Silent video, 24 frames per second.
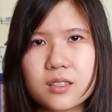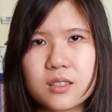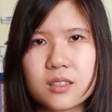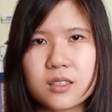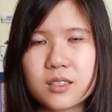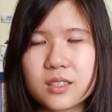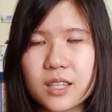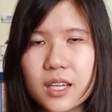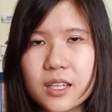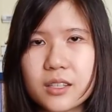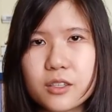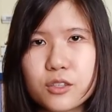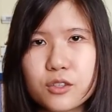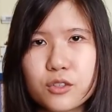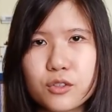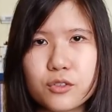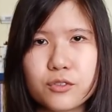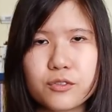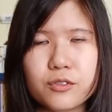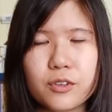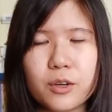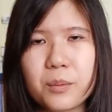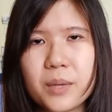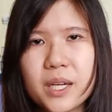as a study
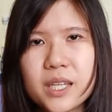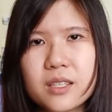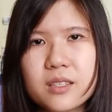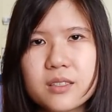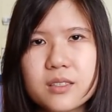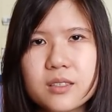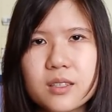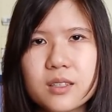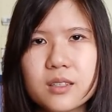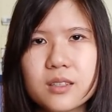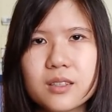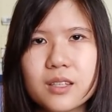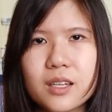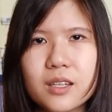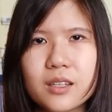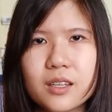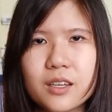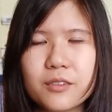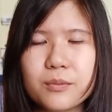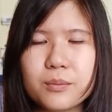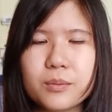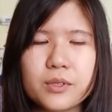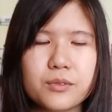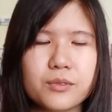tool for medicine,
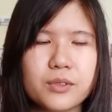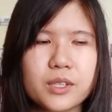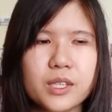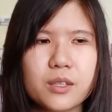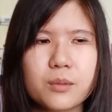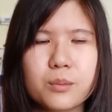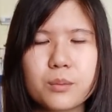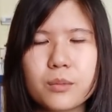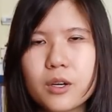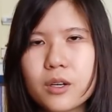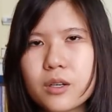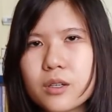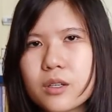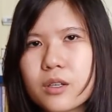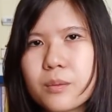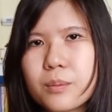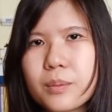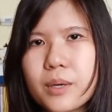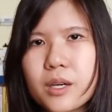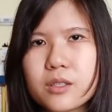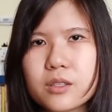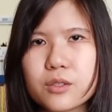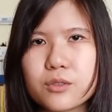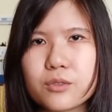and I've been reading more
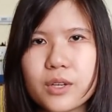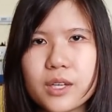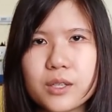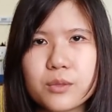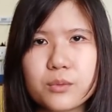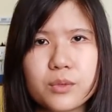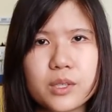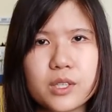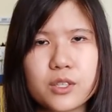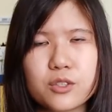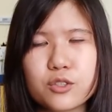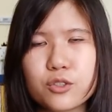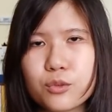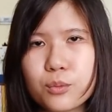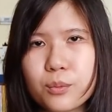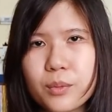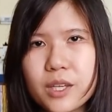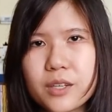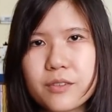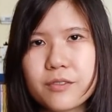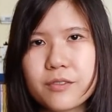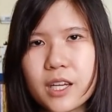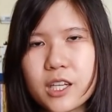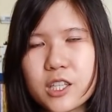about the right ways to
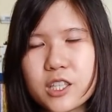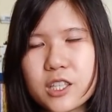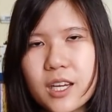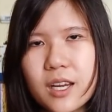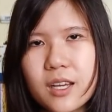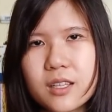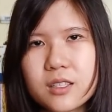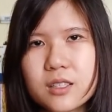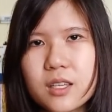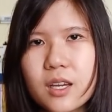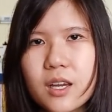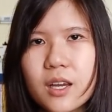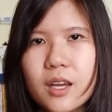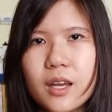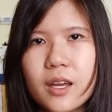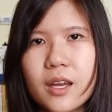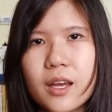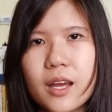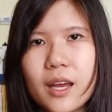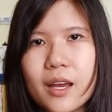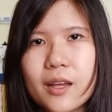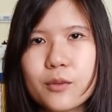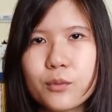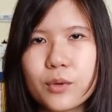make flashcards.
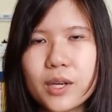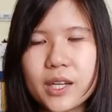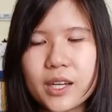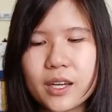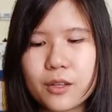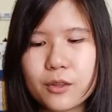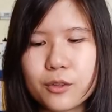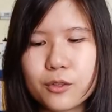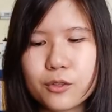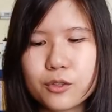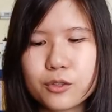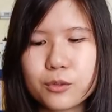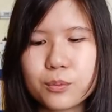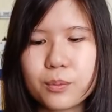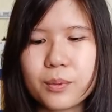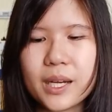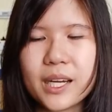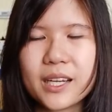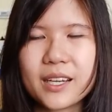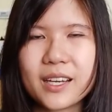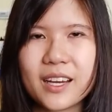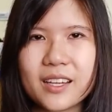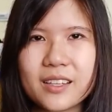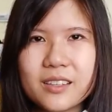And when I look
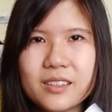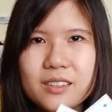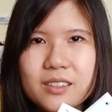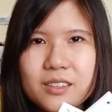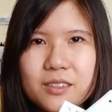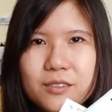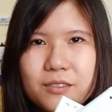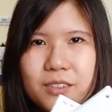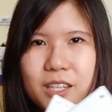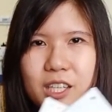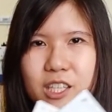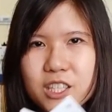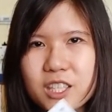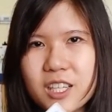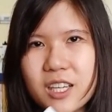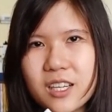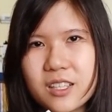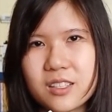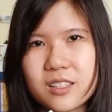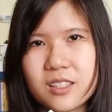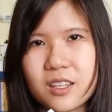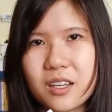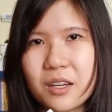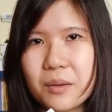back at the
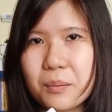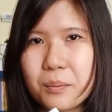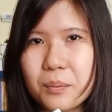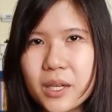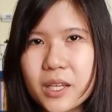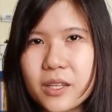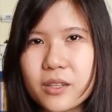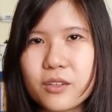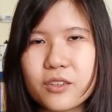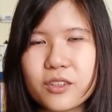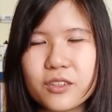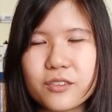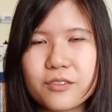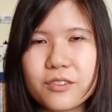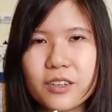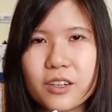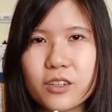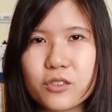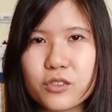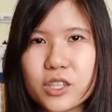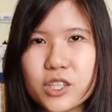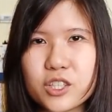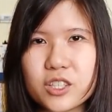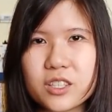flashcards that I made during
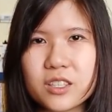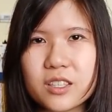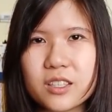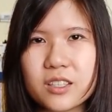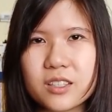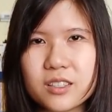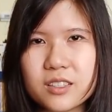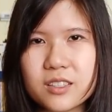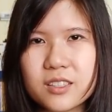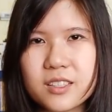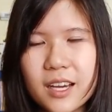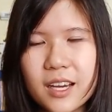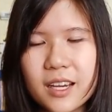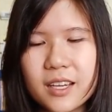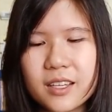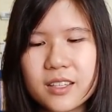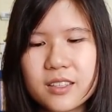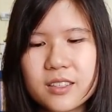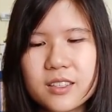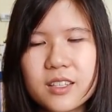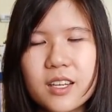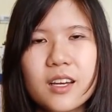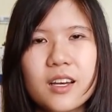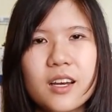foundation in
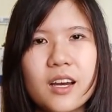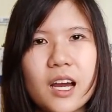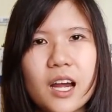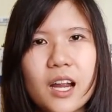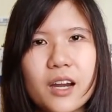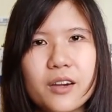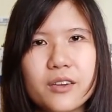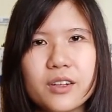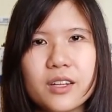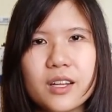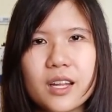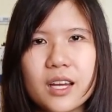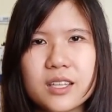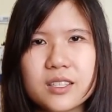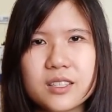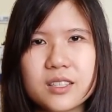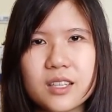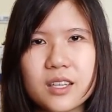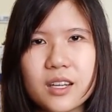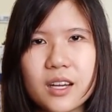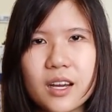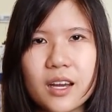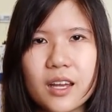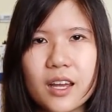science, I
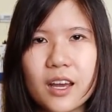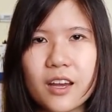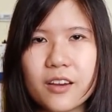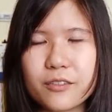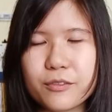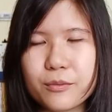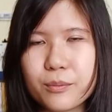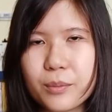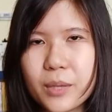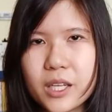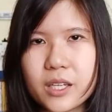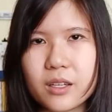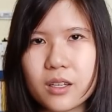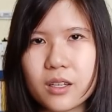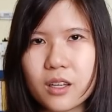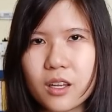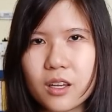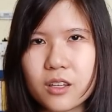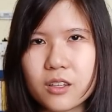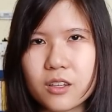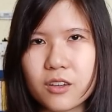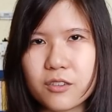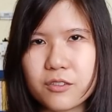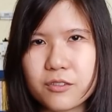realized that I have made a
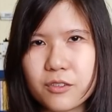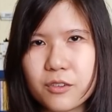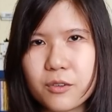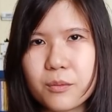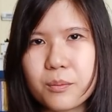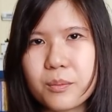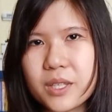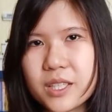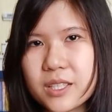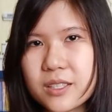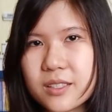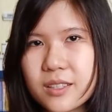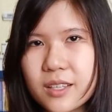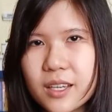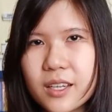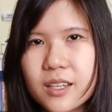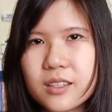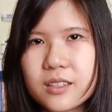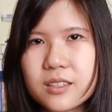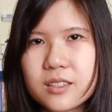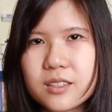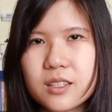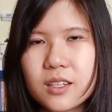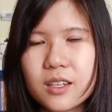lot of
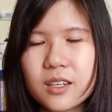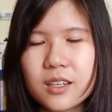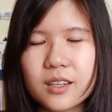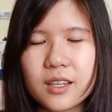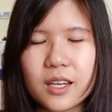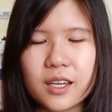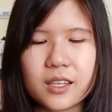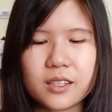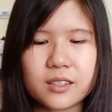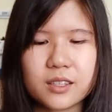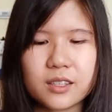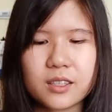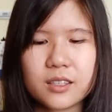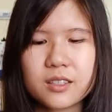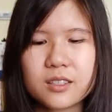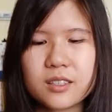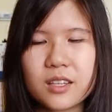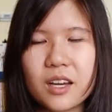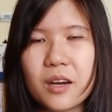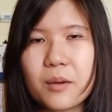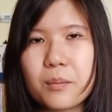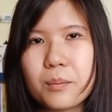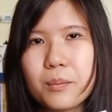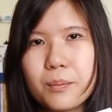mistakes. Like, these
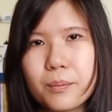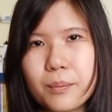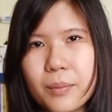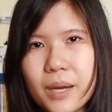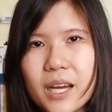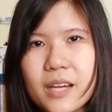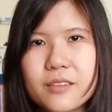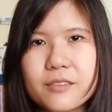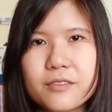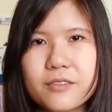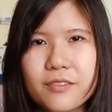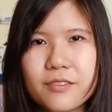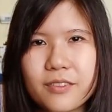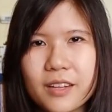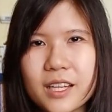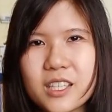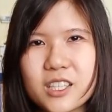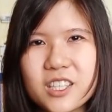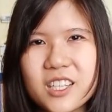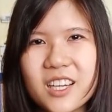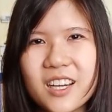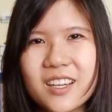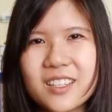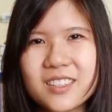are bad
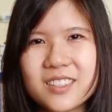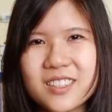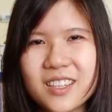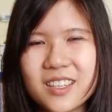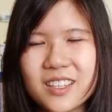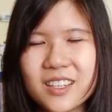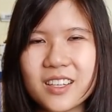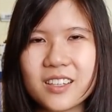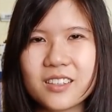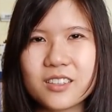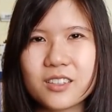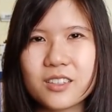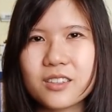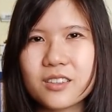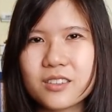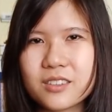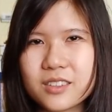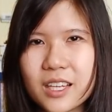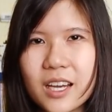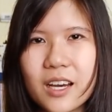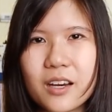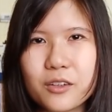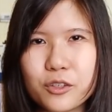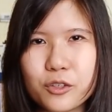flashcards, and I'll
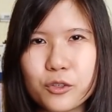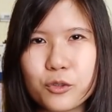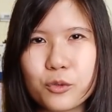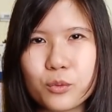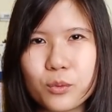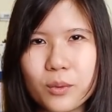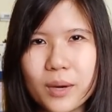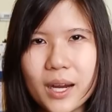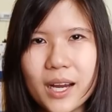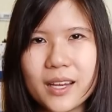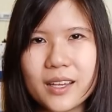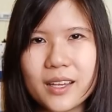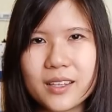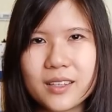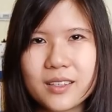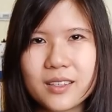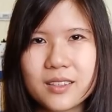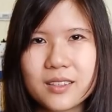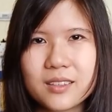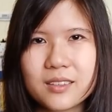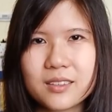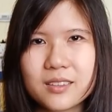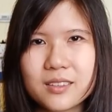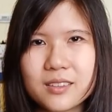tell you why.
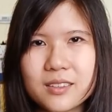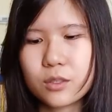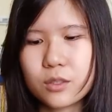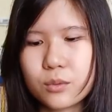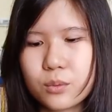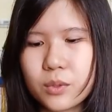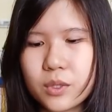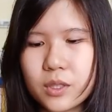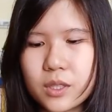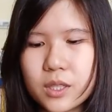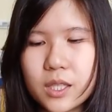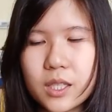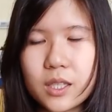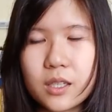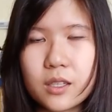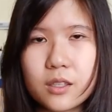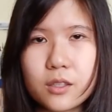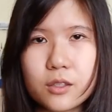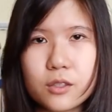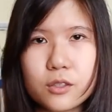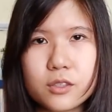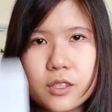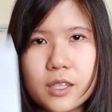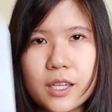First, we'll take
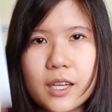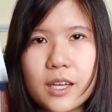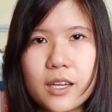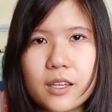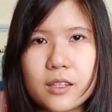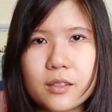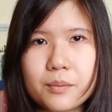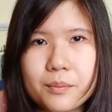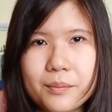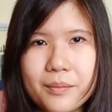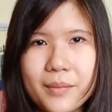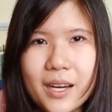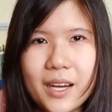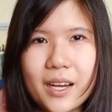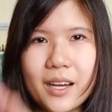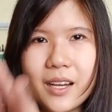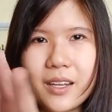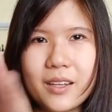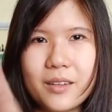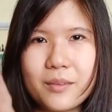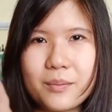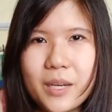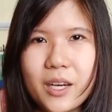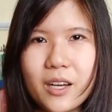a look at
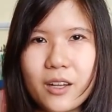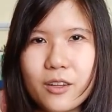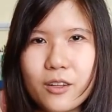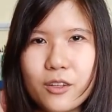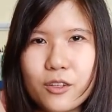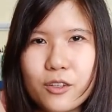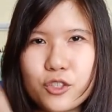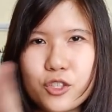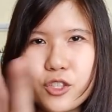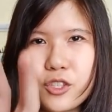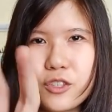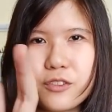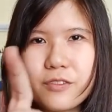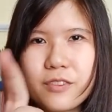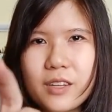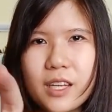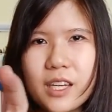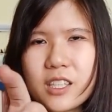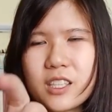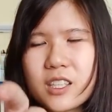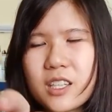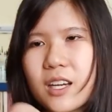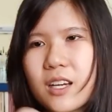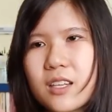my biology
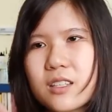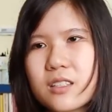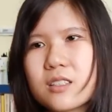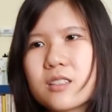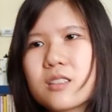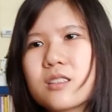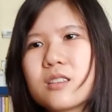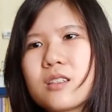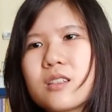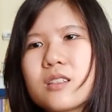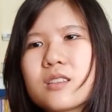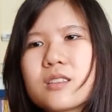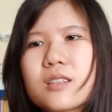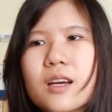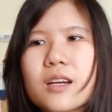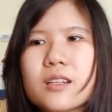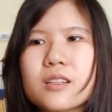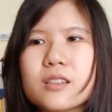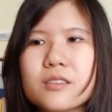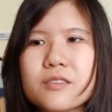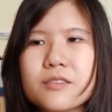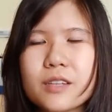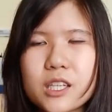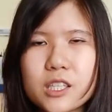flashcards. These
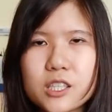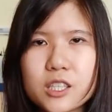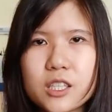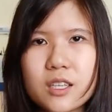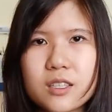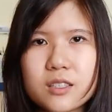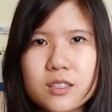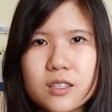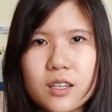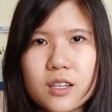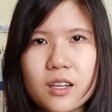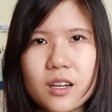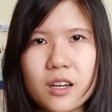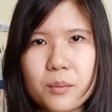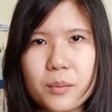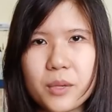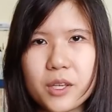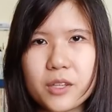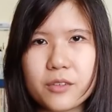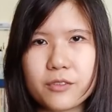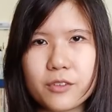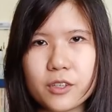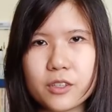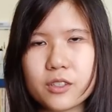are the flashcards that I
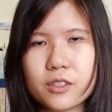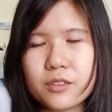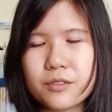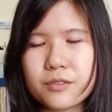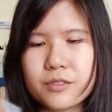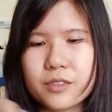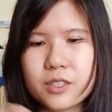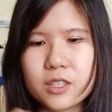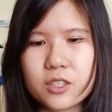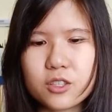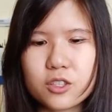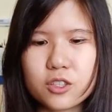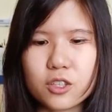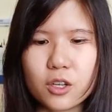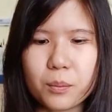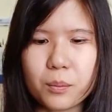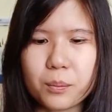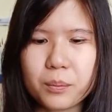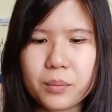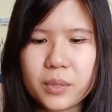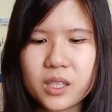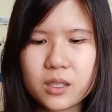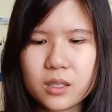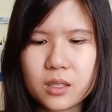made for the first
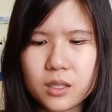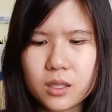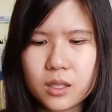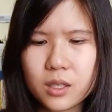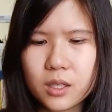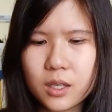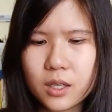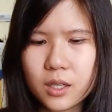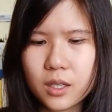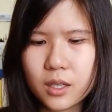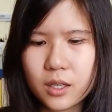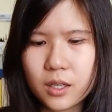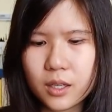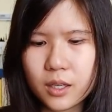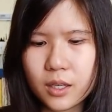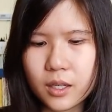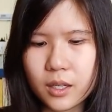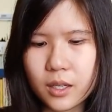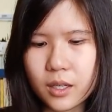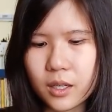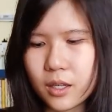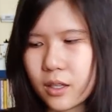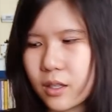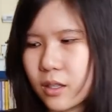topic.
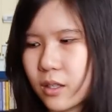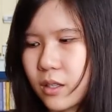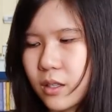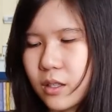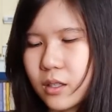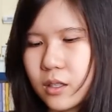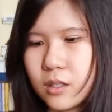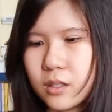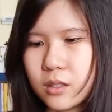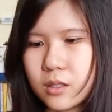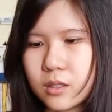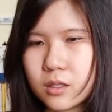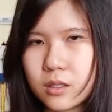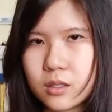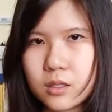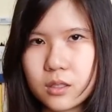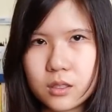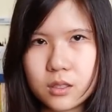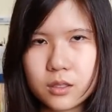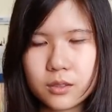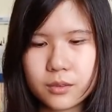And